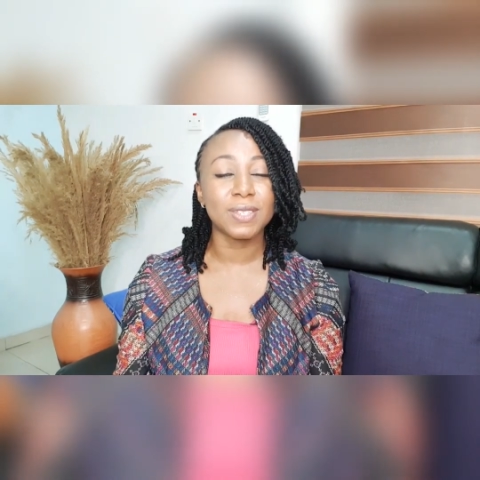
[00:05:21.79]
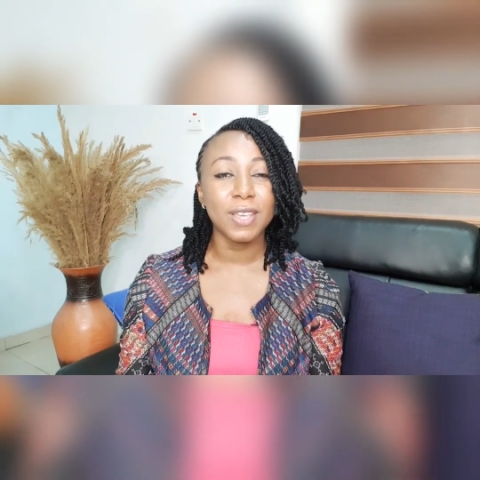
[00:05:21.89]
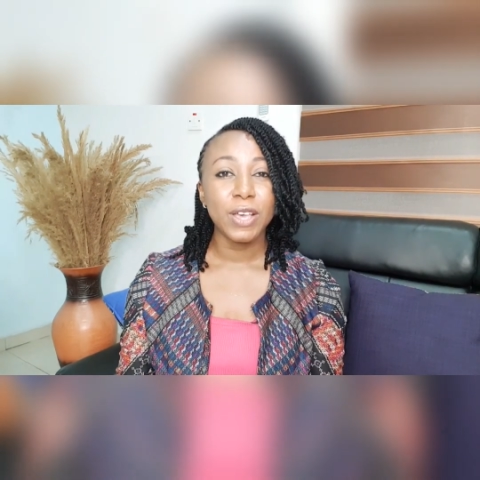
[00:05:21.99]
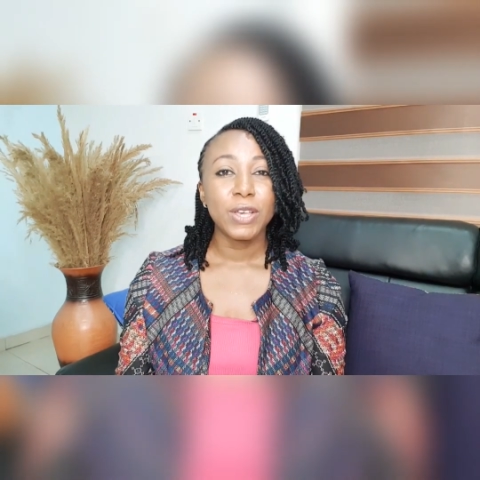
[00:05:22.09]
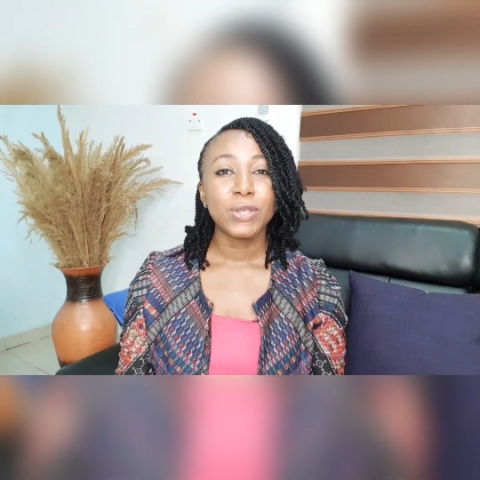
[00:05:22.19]

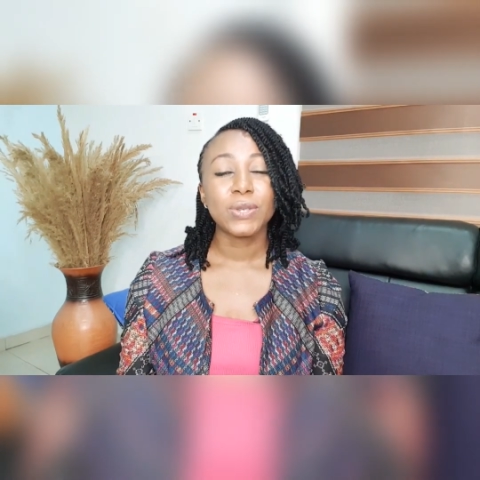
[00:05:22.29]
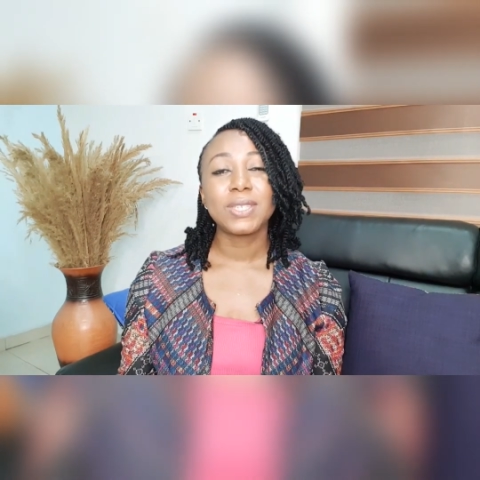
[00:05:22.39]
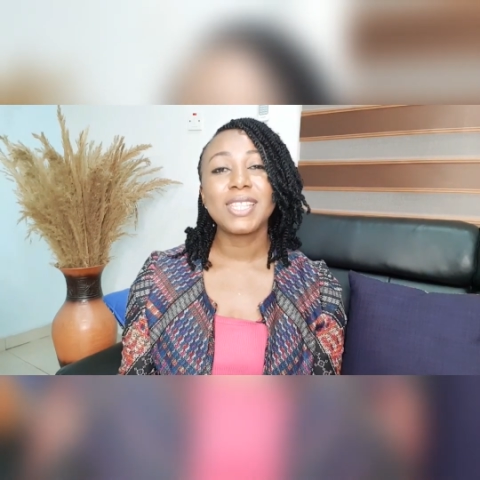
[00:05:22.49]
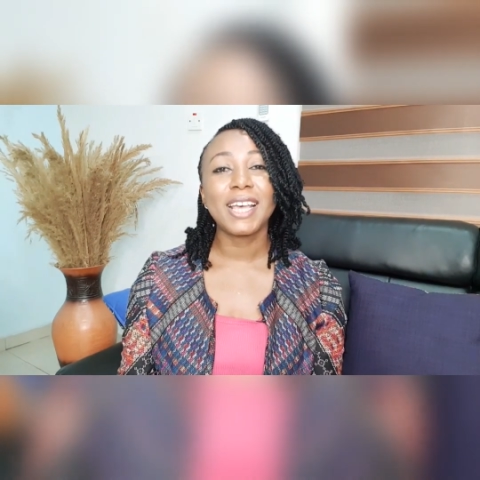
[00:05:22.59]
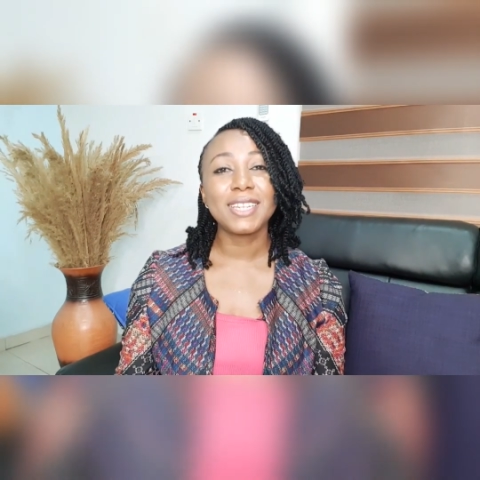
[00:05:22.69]
So you see
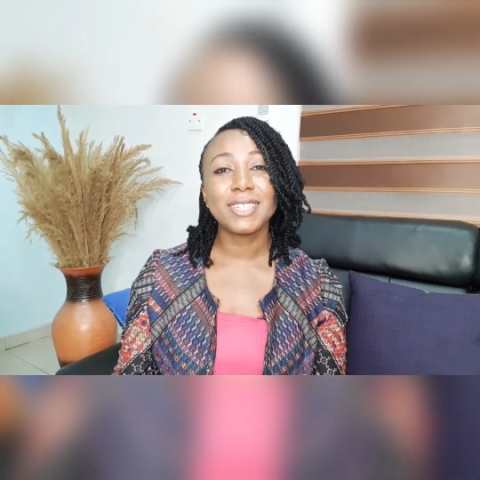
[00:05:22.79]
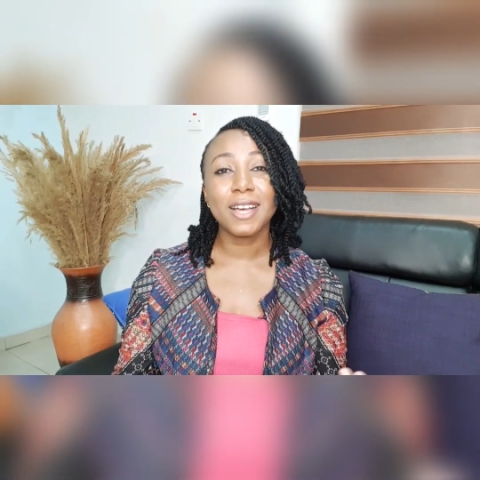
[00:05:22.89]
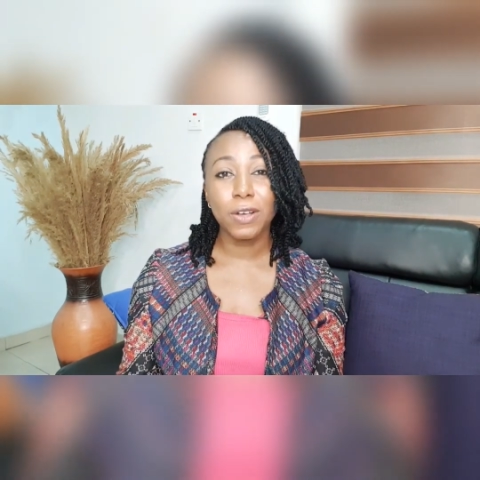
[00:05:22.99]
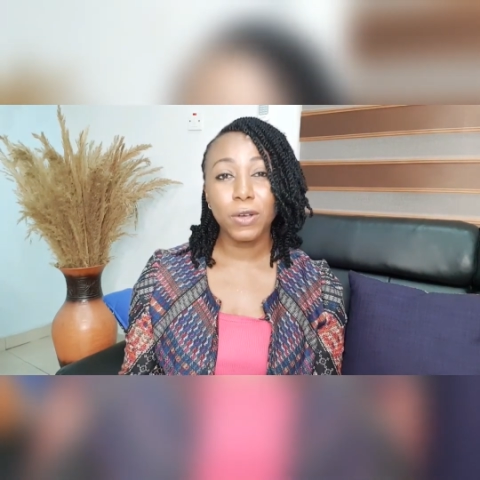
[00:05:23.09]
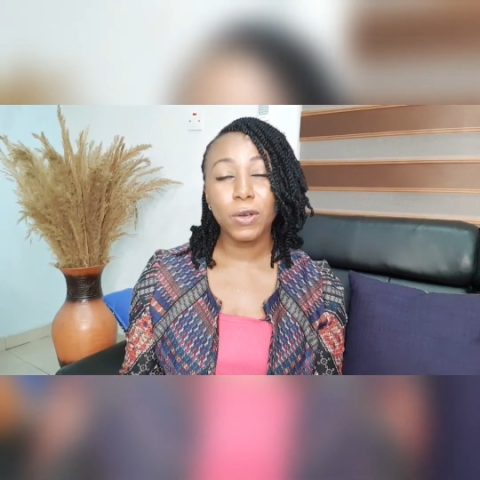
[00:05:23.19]
that
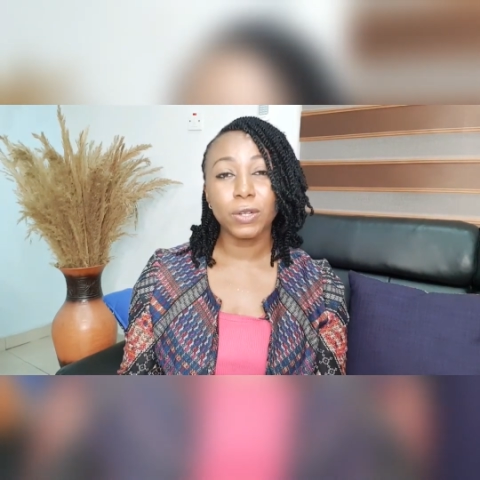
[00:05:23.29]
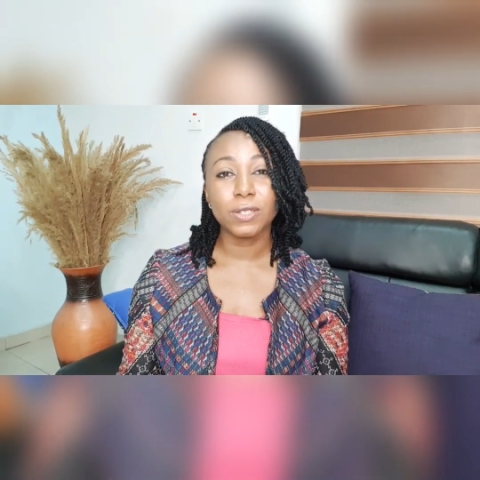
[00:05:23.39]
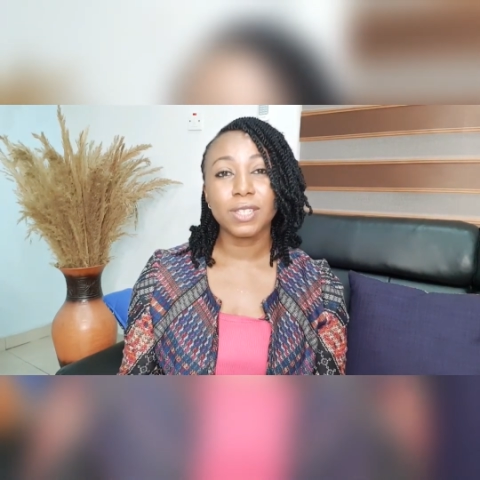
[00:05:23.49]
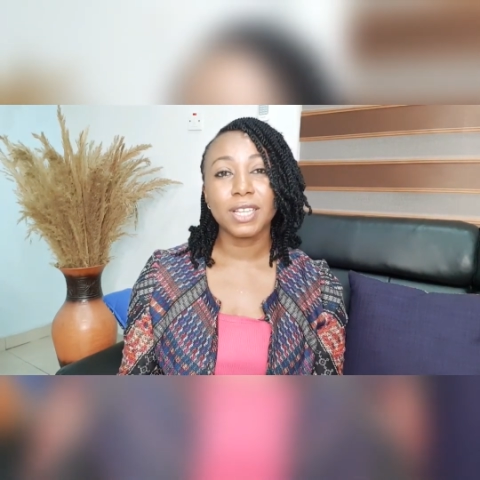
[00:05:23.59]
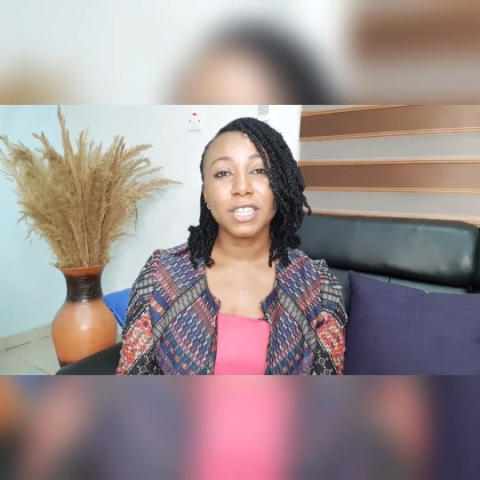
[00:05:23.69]
dark
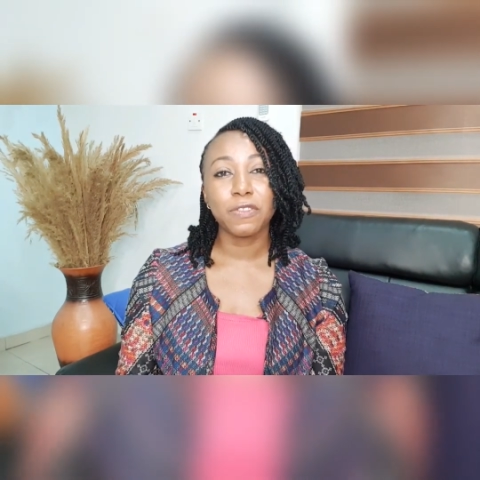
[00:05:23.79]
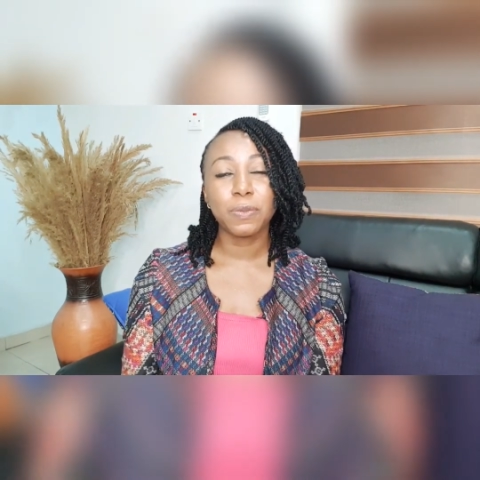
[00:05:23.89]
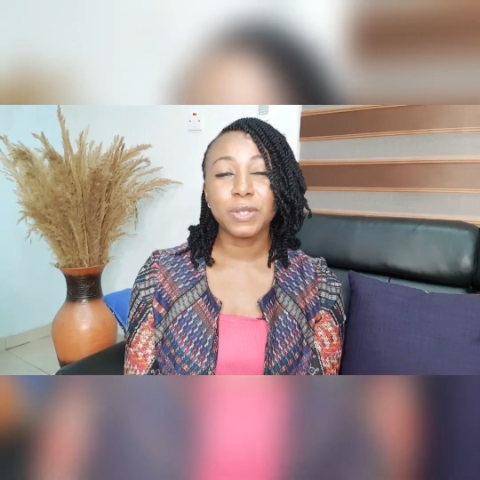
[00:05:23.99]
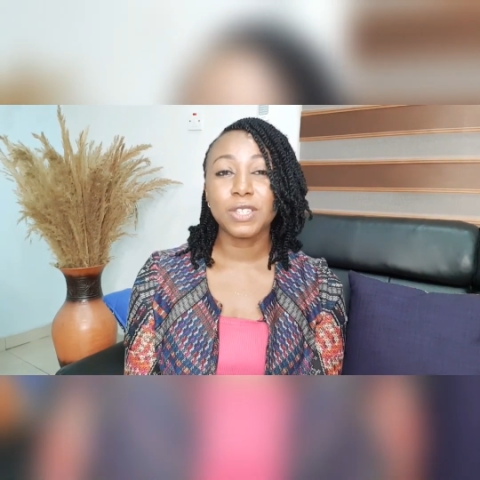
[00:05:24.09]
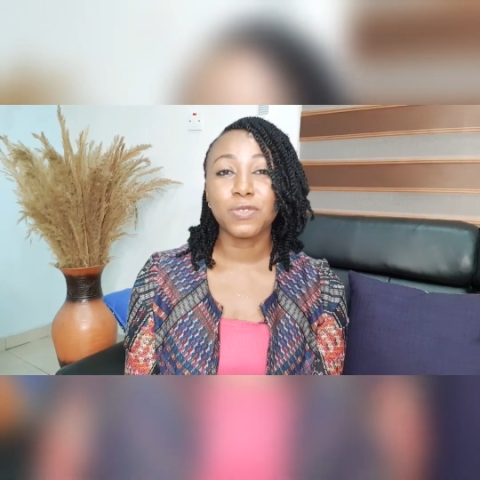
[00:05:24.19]
color that
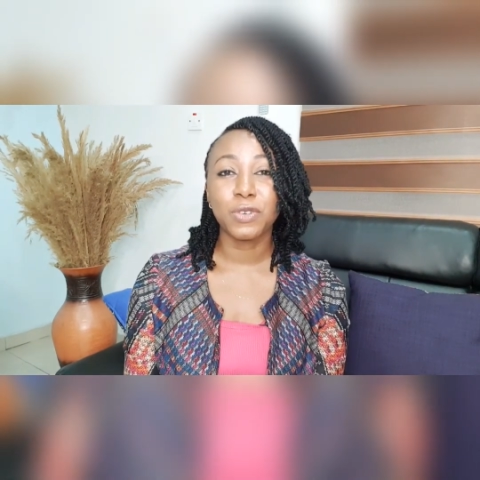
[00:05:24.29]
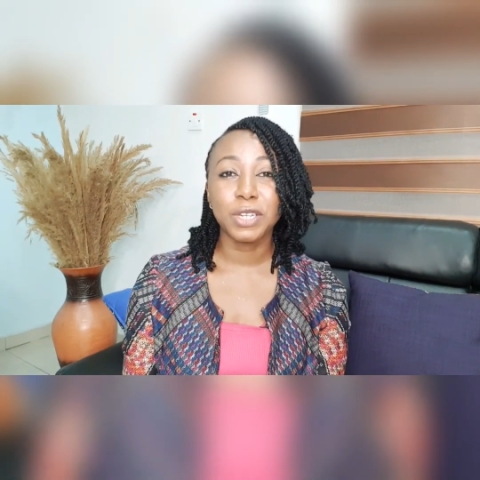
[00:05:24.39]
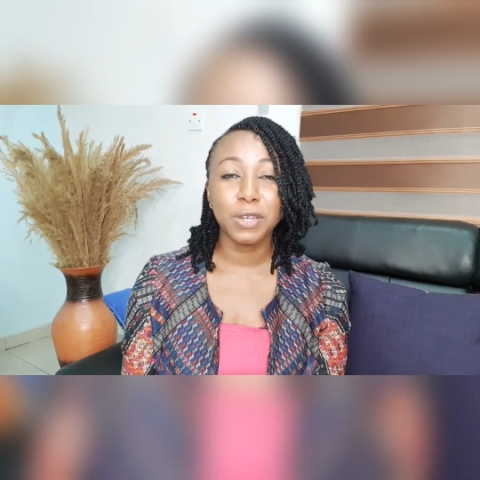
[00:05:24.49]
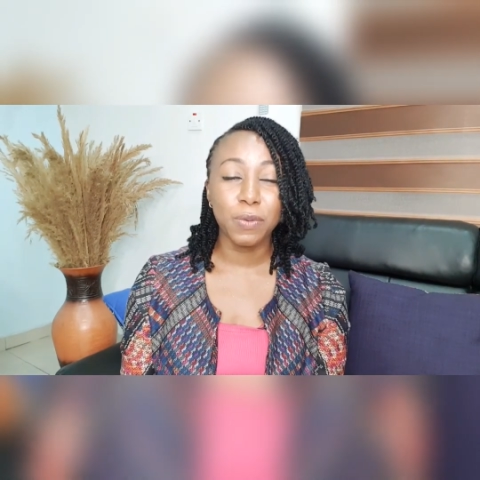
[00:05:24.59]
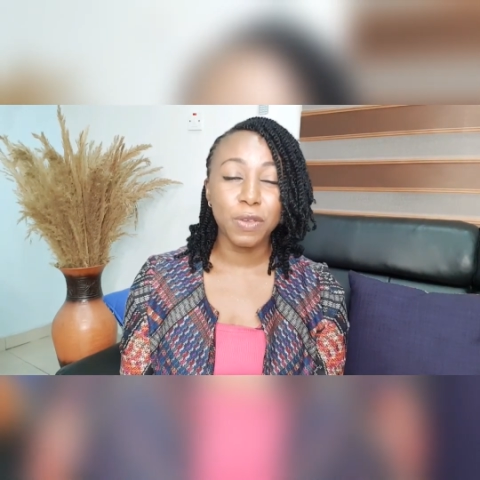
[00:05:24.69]
everybody's
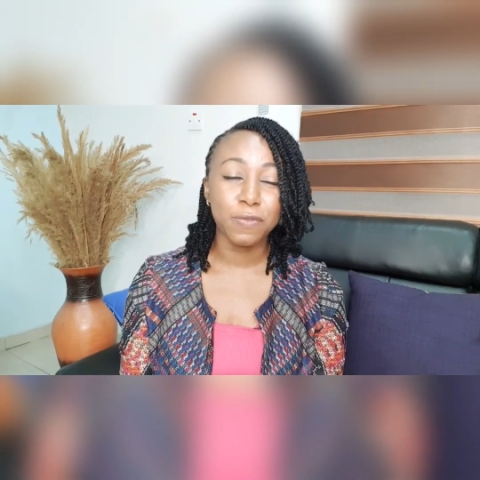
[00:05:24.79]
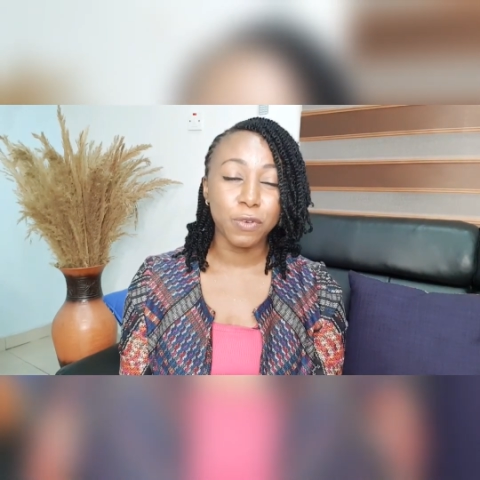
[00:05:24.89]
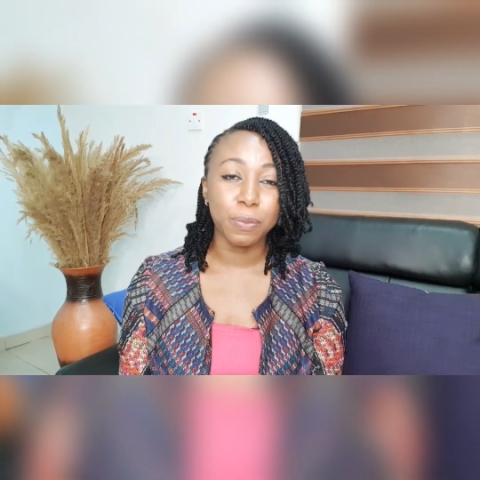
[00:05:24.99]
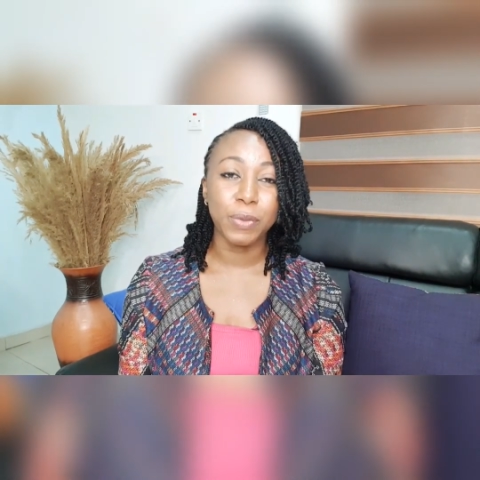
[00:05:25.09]
running away from?